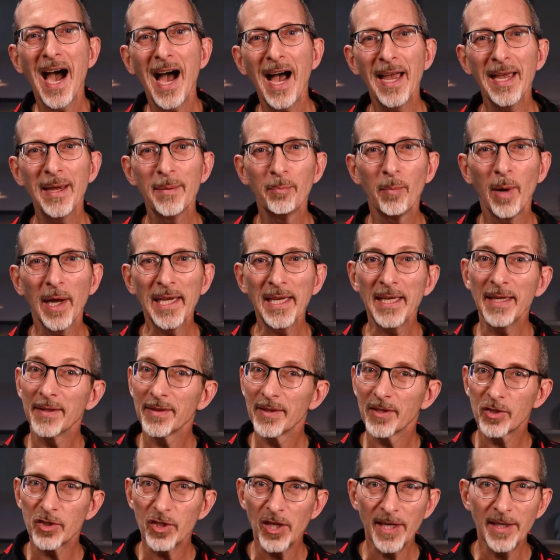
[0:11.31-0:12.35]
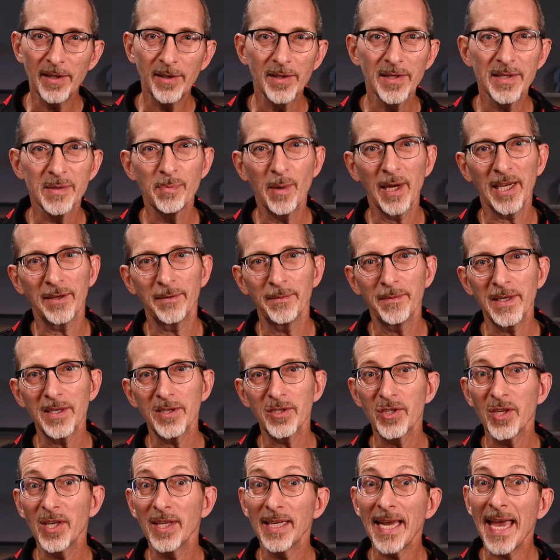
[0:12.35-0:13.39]
I am Mike, the channel is Mike
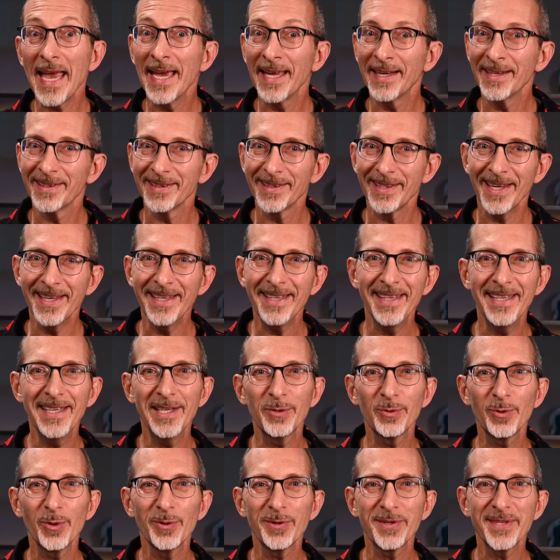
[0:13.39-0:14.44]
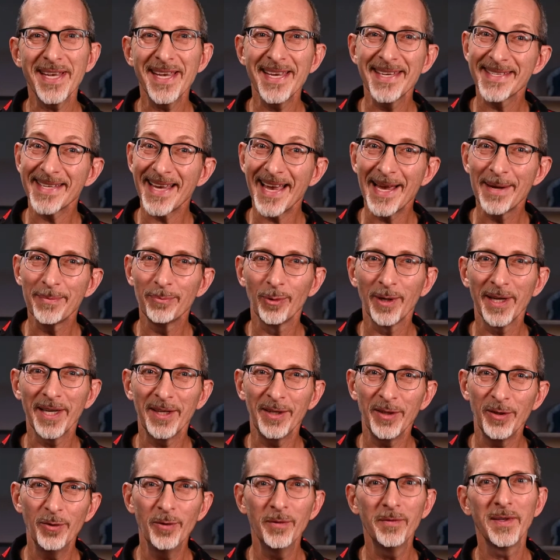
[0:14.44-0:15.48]
Fixed It, and like the intro says, I bring
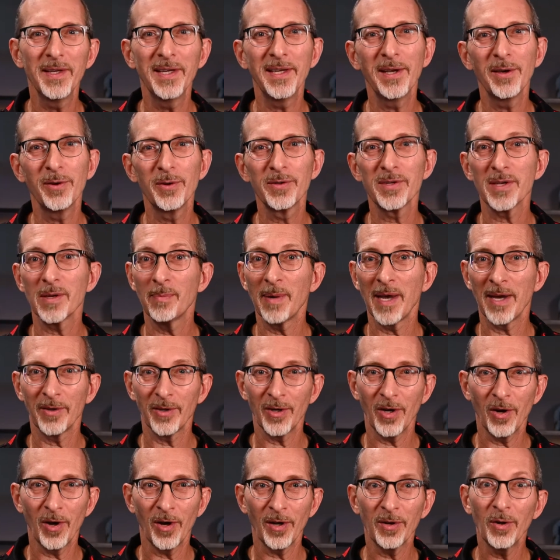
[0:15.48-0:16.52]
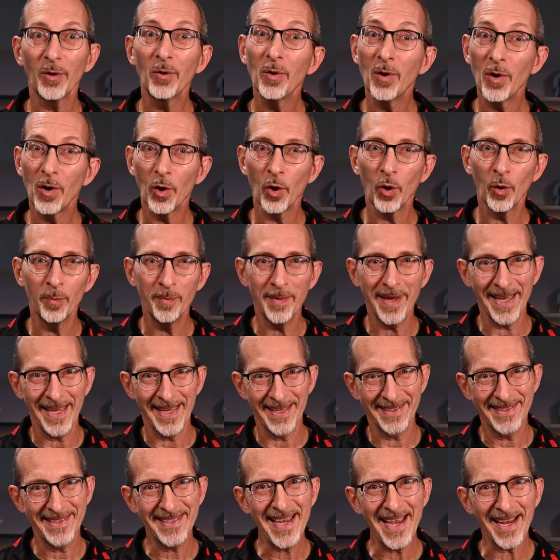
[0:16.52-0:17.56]
you videos about auto, home,
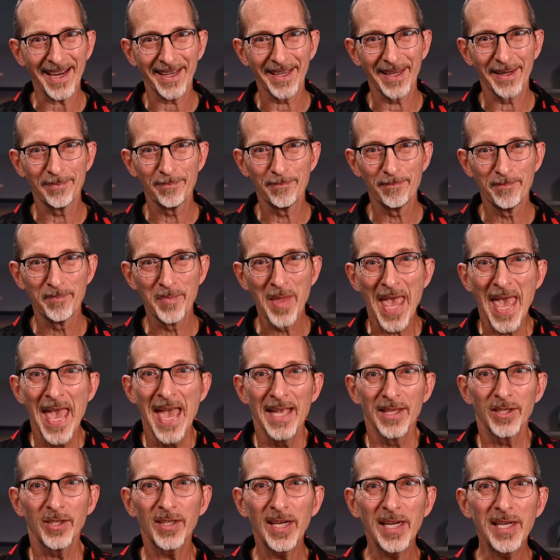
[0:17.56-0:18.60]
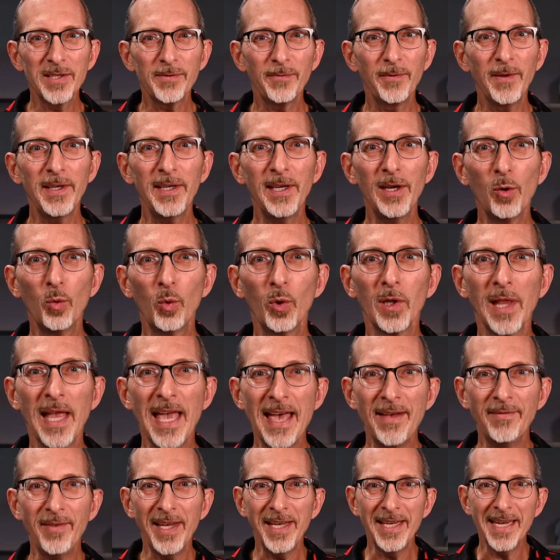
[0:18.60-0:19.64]
and tech. Today's video will
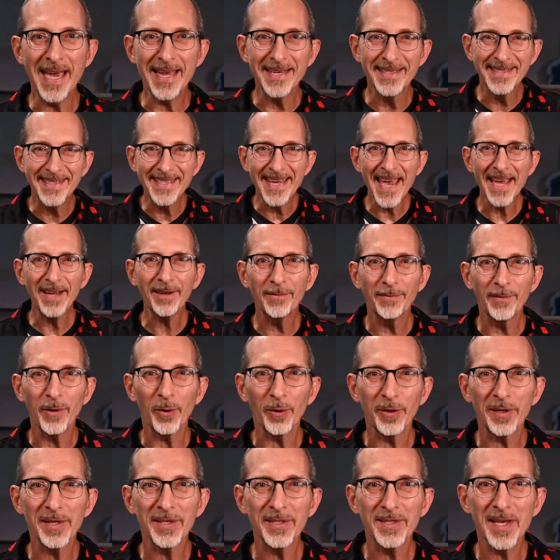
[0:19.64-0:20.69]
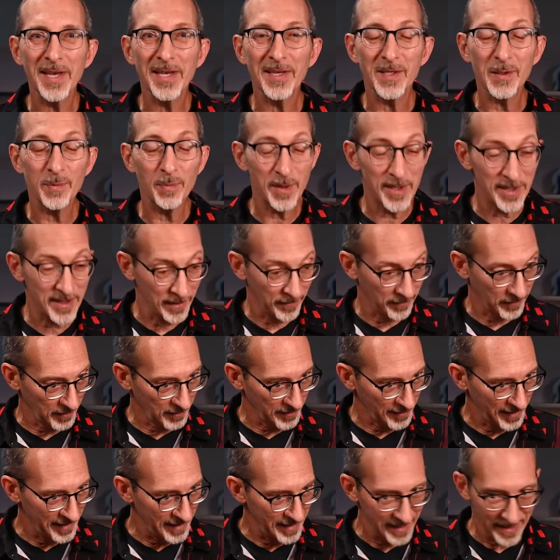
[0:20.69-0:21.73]
have a tech focus,
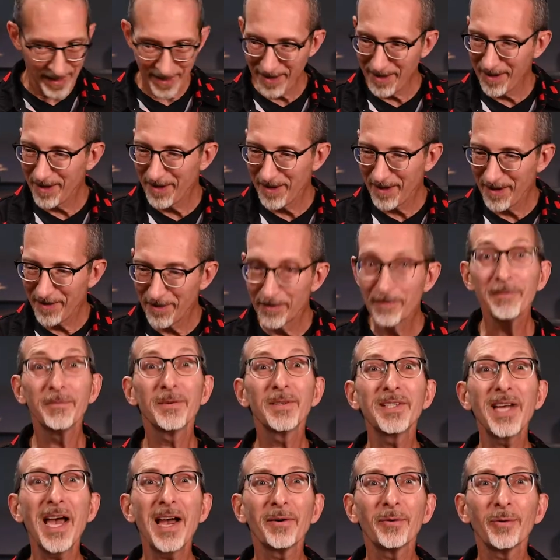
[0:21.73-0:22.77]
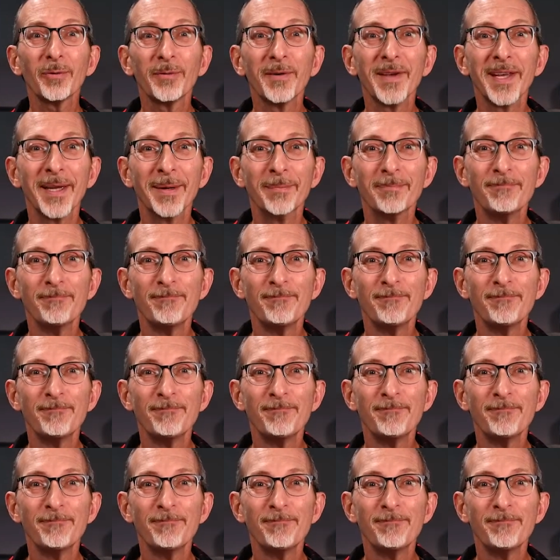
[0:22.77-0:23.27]
specifically photography.